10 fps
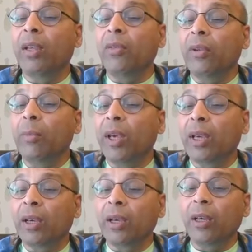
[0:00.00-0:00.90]

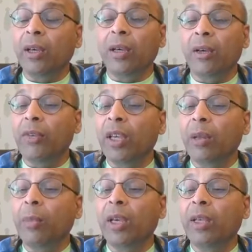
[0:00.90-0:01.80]

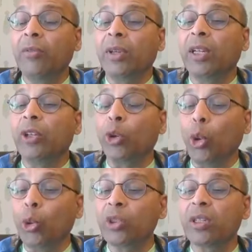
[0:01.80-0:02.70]
can make even a
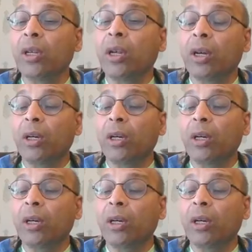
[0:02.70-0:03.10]
toast.